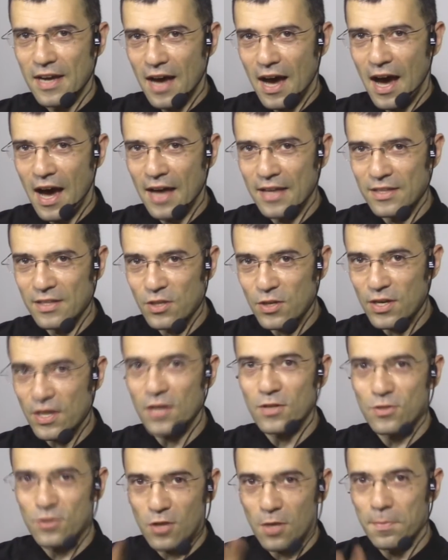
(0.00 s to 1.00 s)
And you
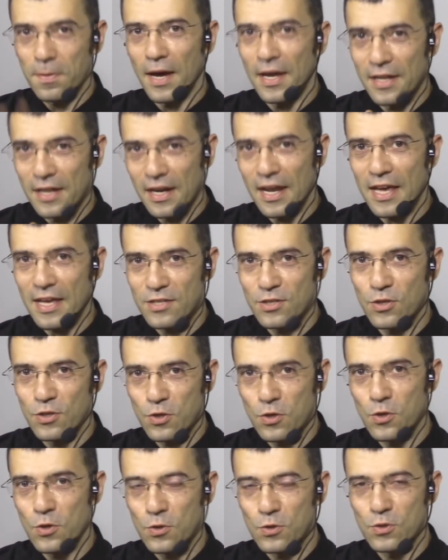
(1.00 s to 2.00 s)
cannot stop it unless you
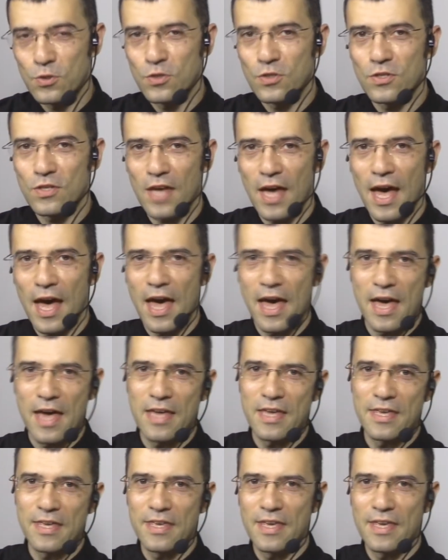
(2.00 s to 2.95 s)
use a